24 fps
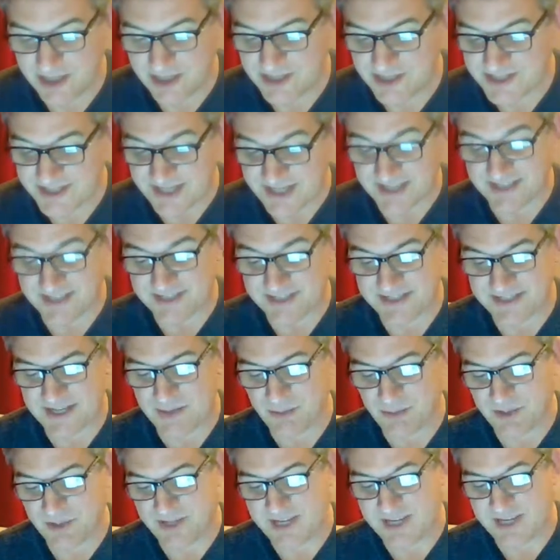Stella
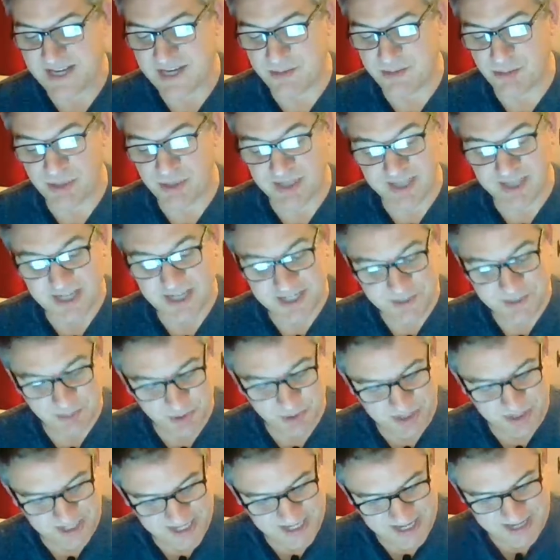said with heat, but Gus
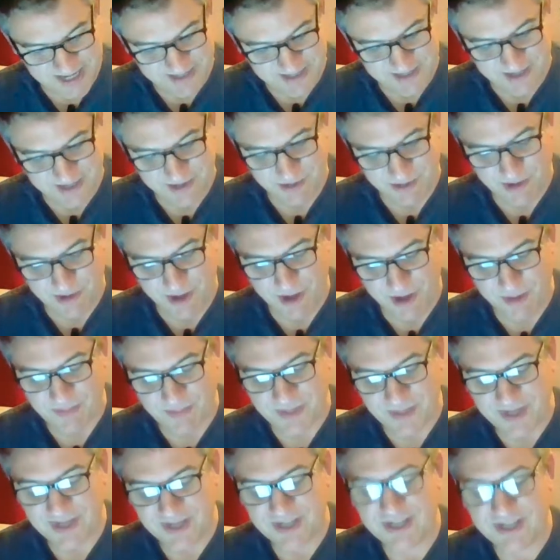put a hand on her
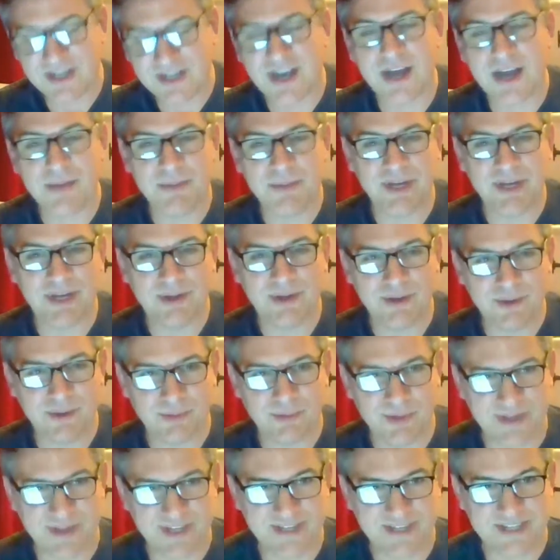arm, calming her
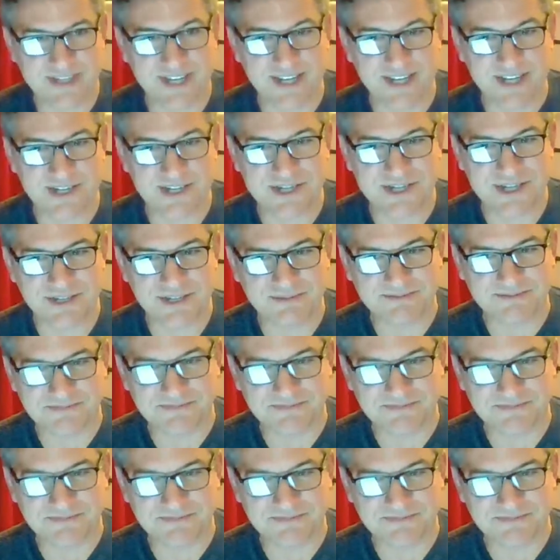with a touch.